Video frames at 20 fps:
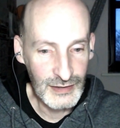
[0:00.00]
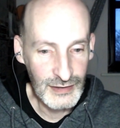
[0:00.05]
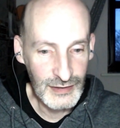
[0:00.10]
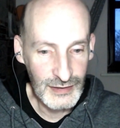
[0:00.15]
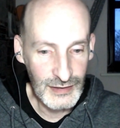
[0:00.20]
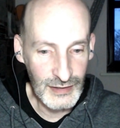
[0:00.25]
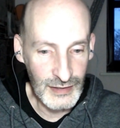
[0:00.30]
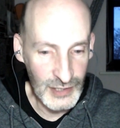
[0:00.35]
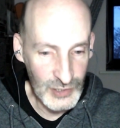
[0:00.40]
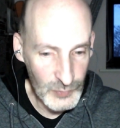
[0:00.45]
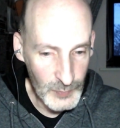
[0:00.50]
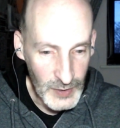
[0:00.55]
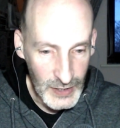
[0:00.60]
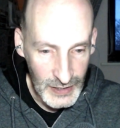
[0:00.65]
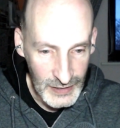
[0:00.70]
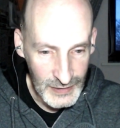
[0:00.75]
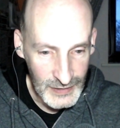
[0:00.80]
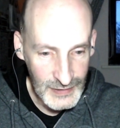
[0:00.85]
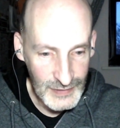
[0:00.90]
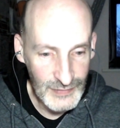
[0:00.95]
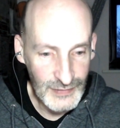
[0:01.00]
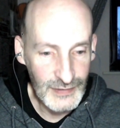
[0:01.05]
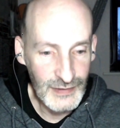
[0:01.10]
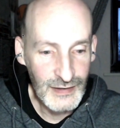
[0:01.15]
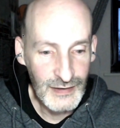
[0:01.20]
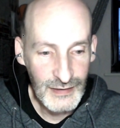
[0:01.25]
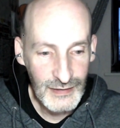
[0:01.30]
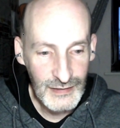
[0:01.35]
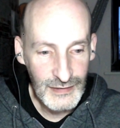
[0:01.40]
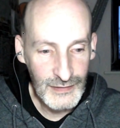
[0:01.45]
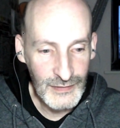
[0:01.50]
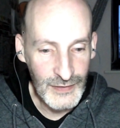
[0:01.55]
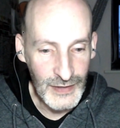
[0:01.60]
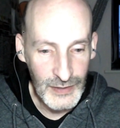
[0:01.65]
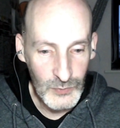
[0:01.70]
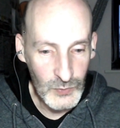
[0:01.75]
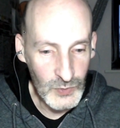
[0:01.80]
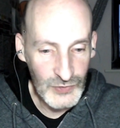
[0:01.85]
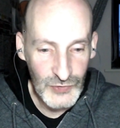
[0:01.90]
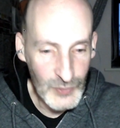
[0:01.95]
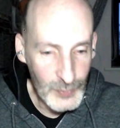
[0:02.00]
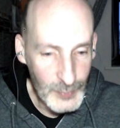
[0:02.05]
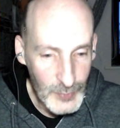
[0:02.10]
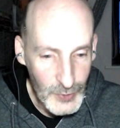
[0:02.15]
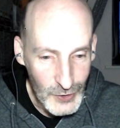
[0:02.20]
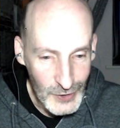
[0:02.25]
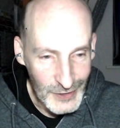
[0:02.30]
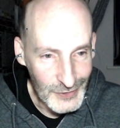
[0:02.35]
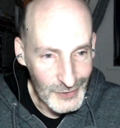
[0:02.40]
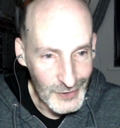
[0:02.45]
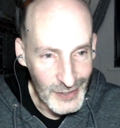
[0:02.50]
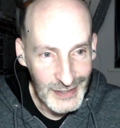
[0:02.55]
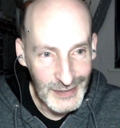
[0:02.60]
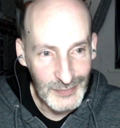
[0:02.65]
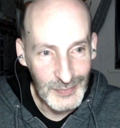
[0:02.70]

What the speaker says: expires. Then what's the point, right?